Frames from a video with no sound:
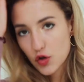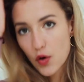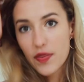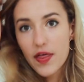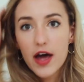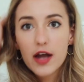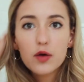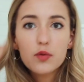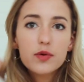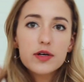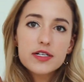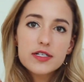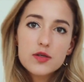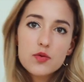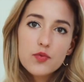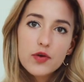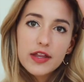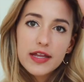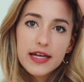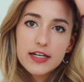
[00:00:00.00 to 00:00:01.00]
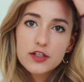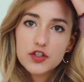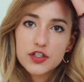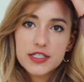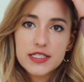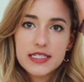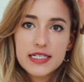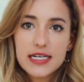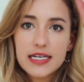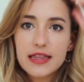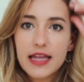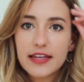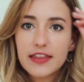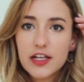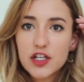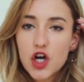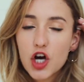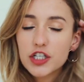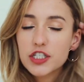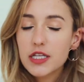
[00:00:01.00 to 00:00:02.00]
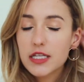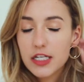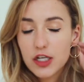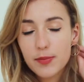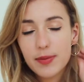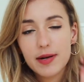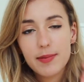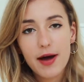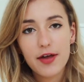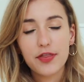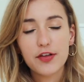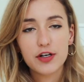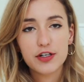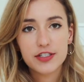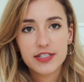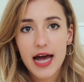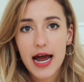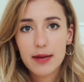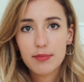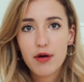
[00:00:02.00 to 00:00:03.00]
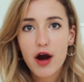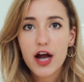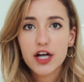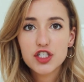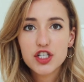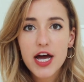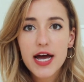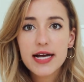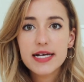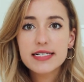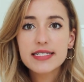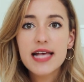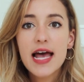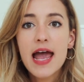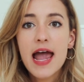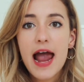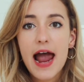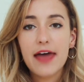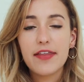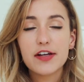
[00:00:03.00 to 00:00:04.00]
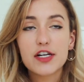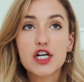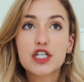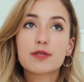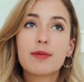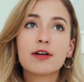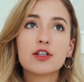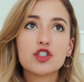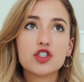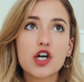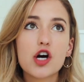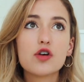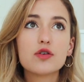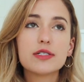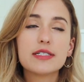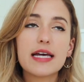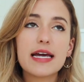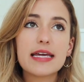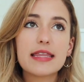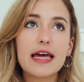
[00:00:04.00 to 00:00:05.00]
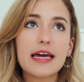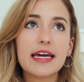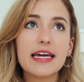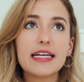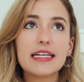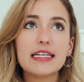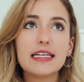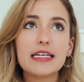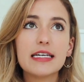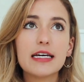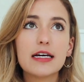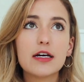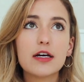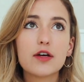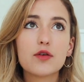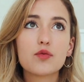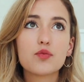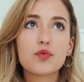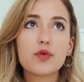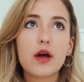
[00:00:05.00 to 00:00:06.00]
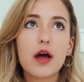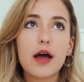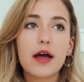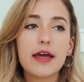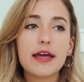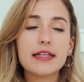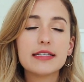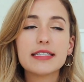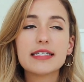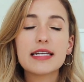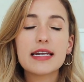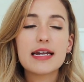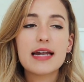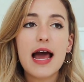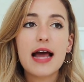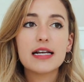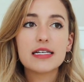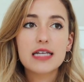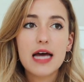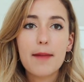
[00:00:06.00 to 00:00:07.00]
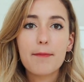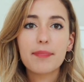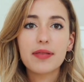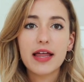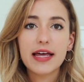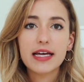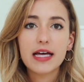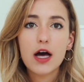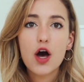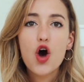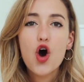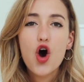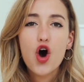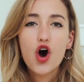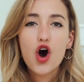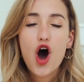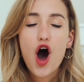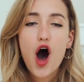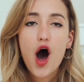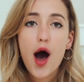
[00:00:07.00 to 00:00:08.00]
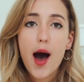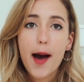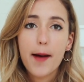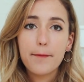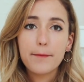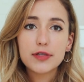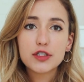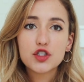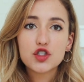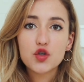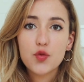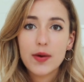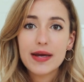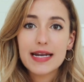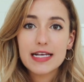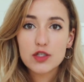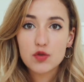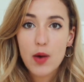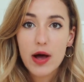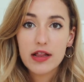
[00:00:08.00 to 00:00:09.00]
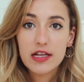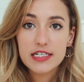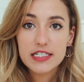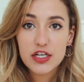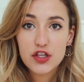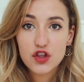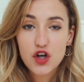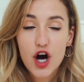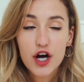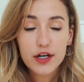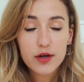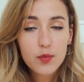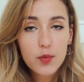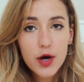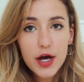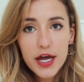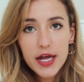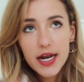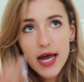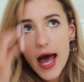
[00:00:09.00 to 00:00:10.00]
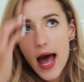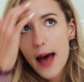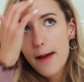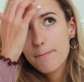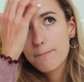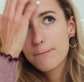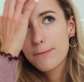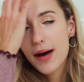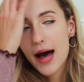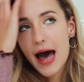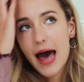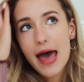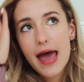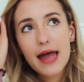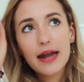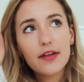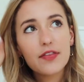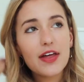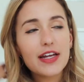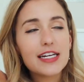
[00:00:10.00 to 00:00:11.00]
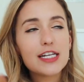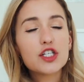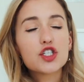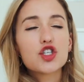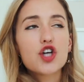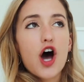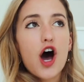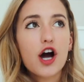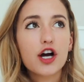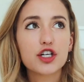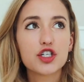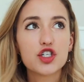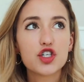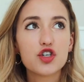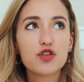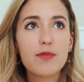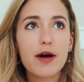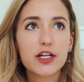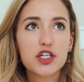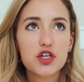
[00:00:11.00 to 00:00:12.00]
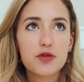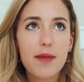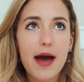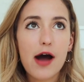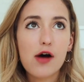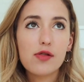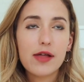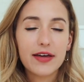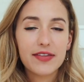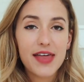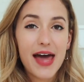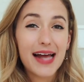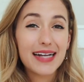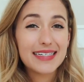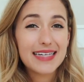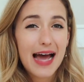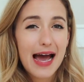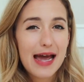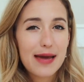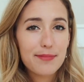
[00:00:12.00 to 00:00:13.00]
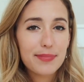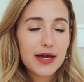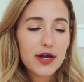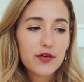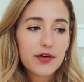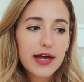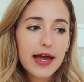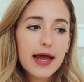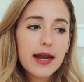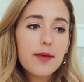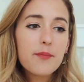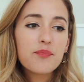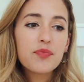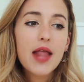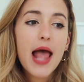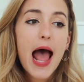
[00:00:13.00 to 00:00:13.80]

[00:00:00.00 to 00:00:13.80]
So I thought it was really interesting. Like they talked a little bit about their side projects, and they talked about Joe saying that it didn't end up like doing as well as he thought it would, but they didn't talk too much about like that time period.